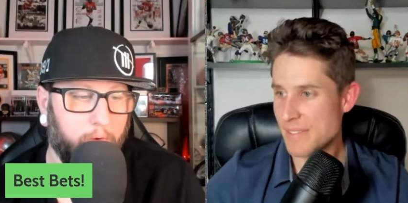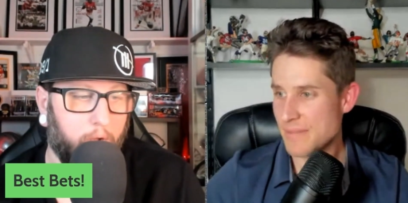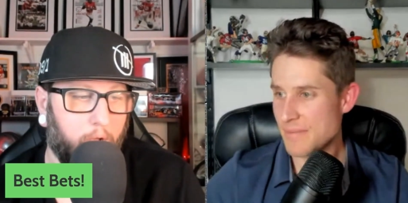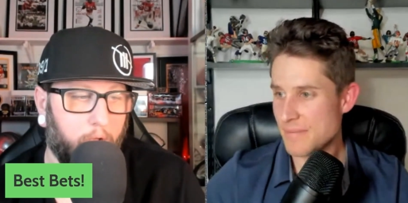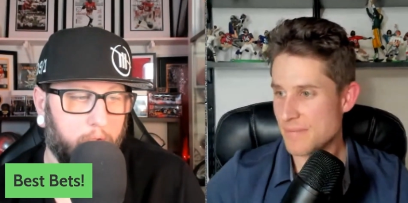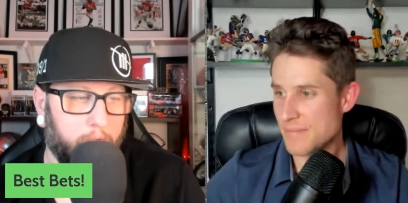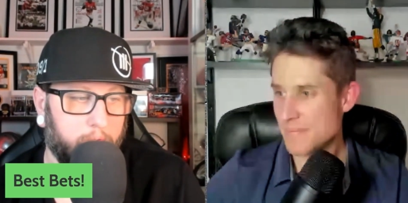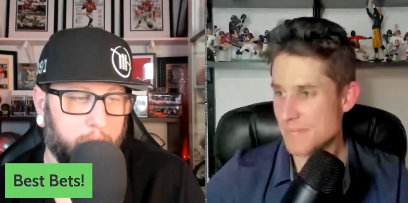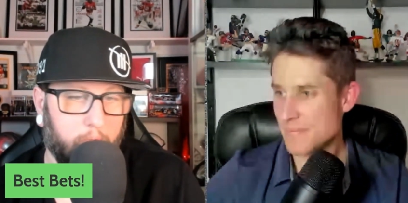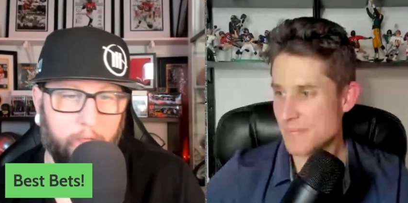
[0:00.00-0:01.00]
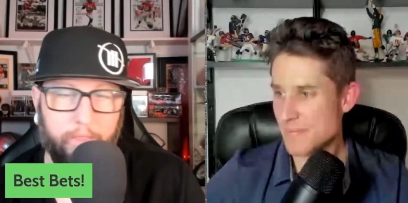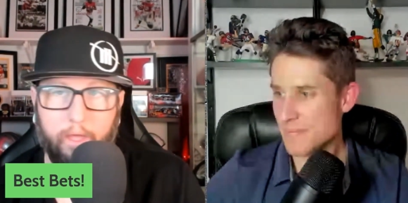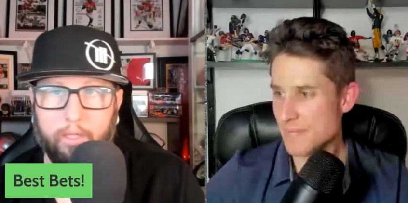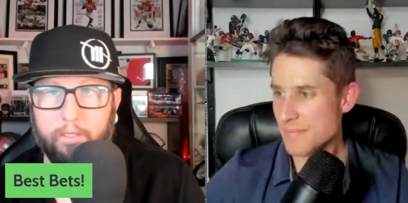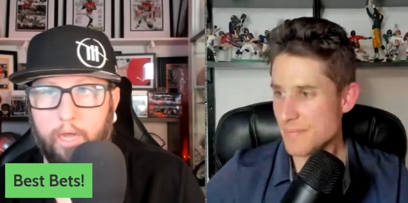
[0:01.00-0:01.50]
Speaker 1: it all I
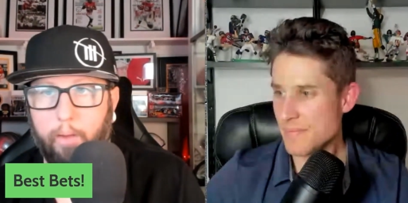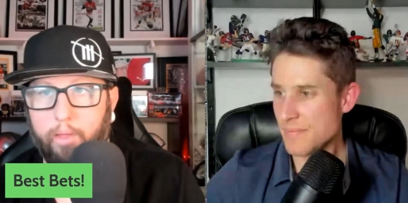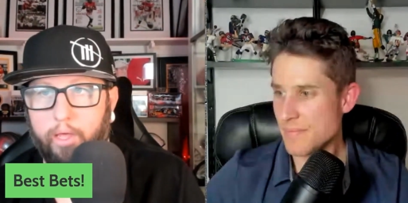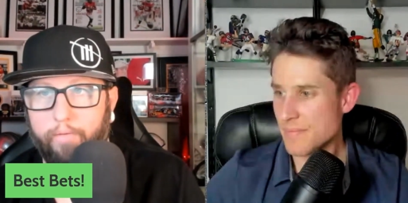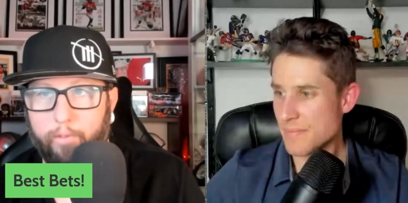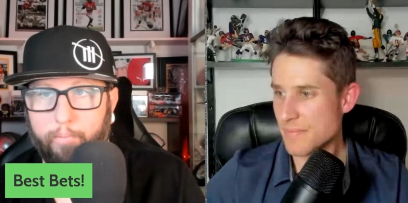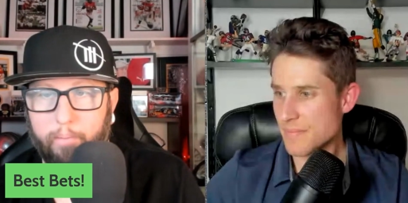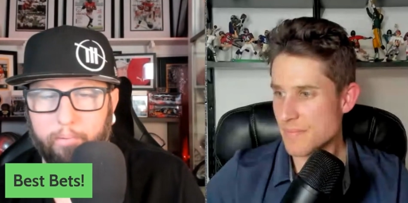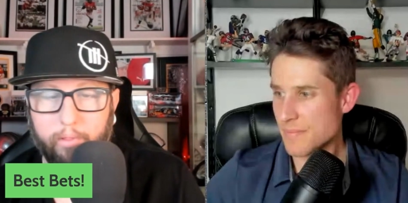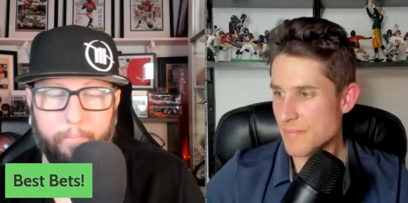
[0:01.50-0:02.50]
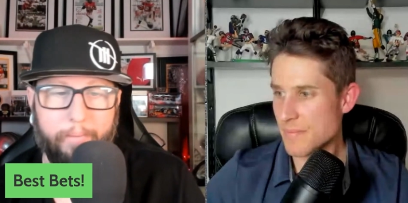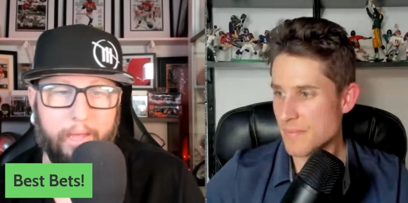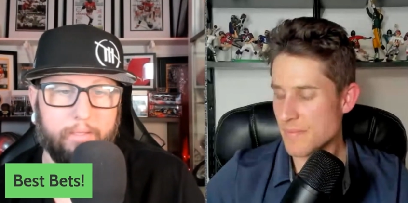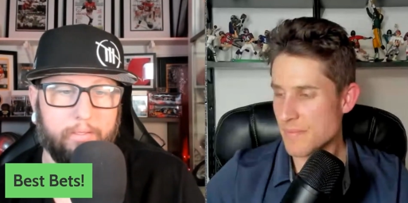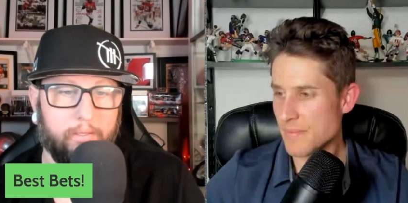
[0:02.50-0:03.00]
think it's time to give the people the
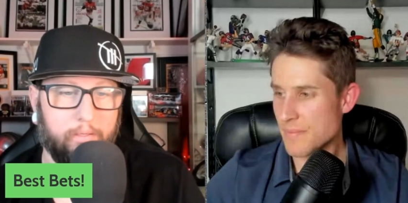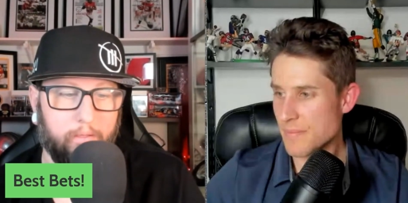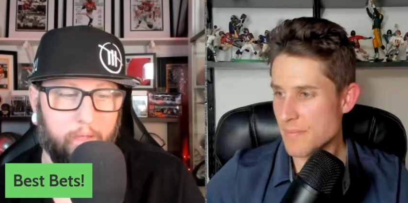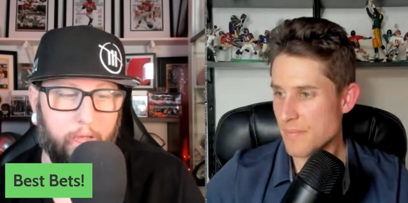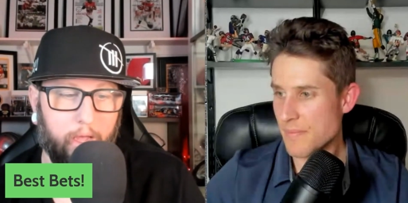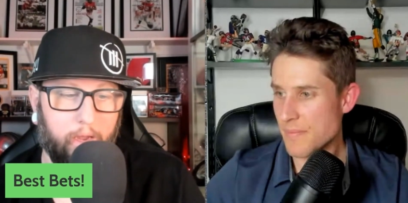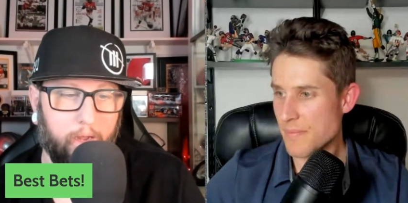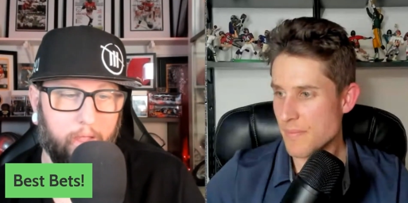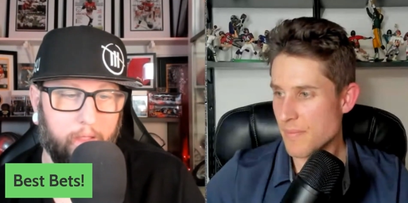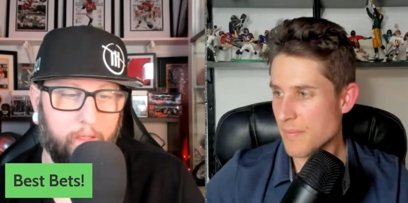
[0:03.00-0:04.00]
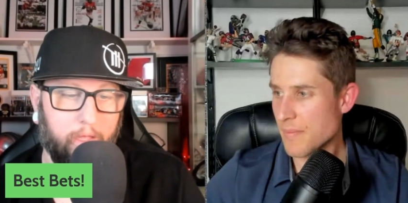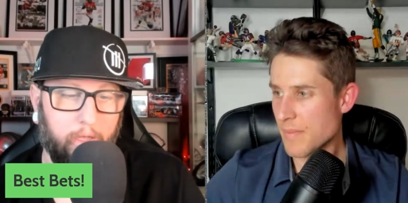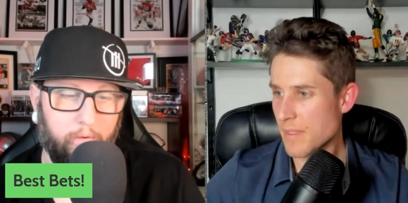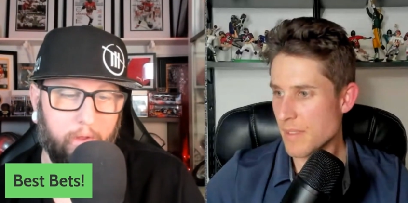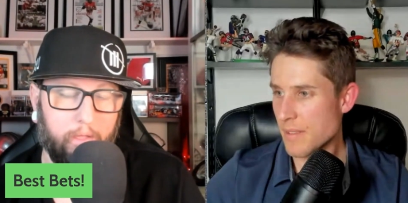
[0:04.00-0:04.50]
bets and the
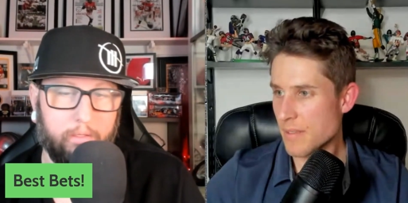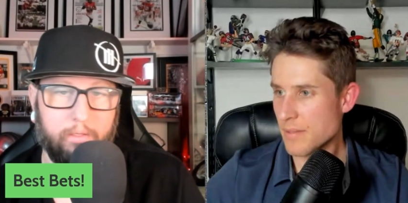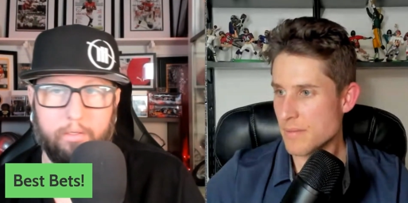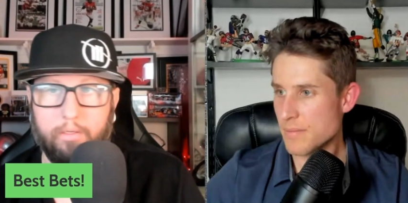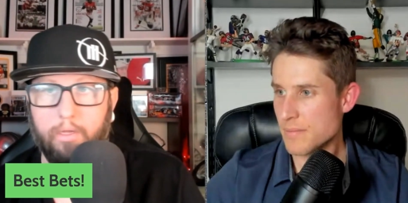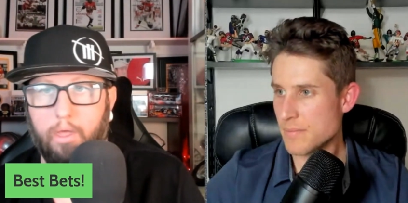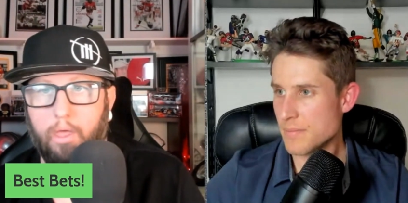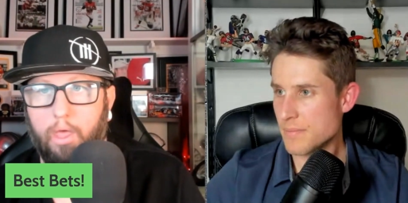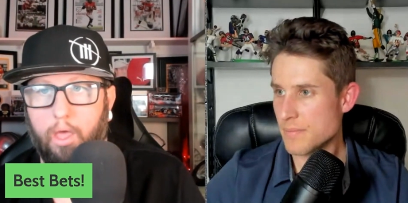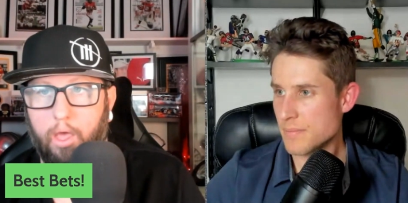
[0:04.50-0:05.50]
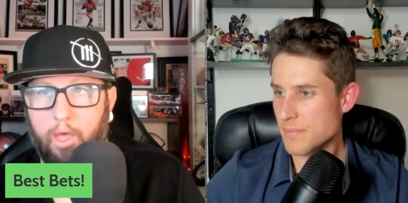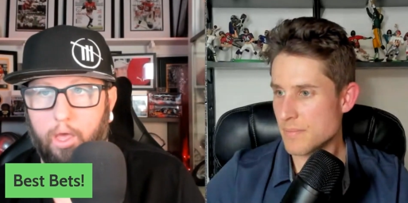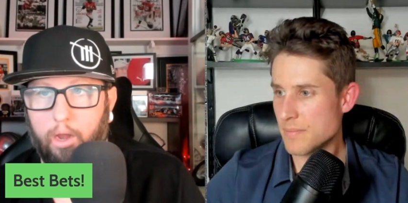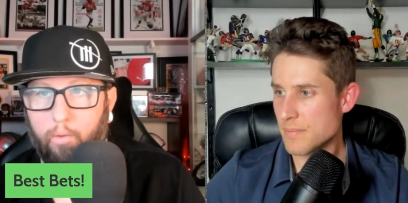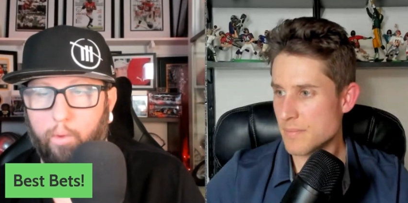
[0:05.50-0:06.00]
units,
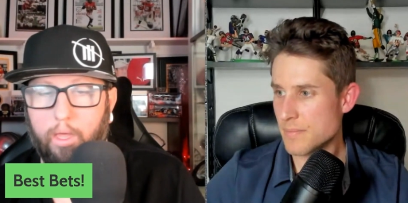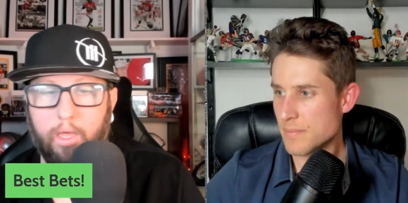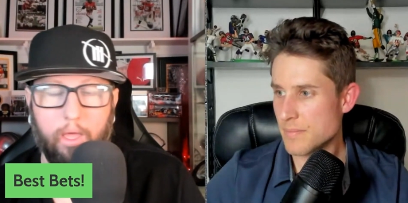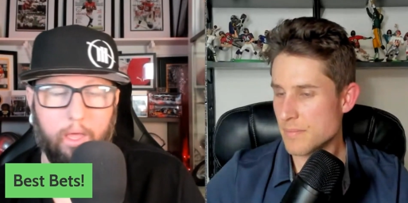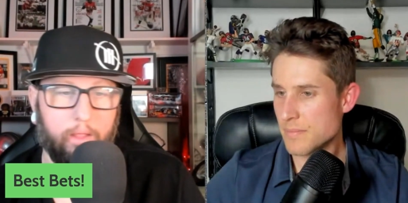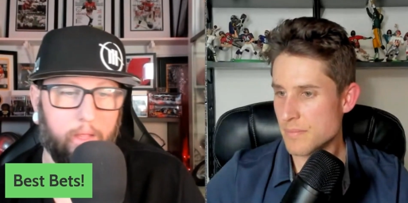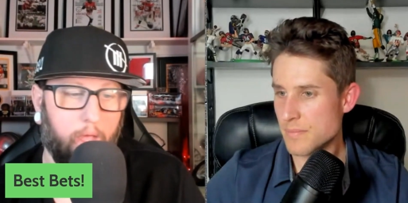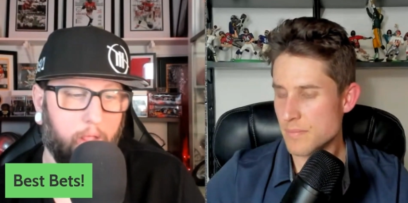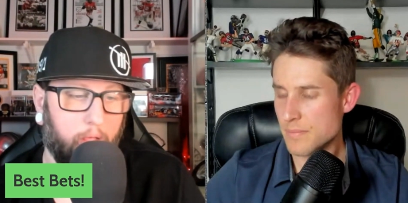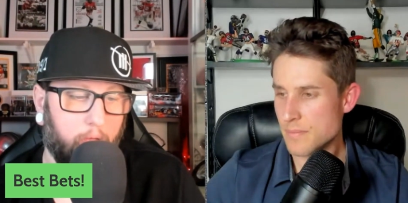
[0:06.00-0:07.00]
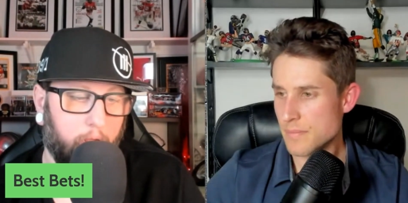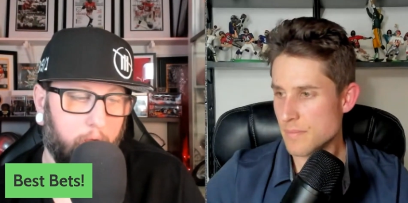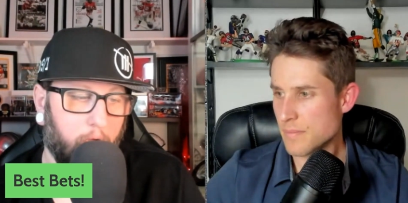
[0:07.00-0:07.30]
and we can get the hell out of here.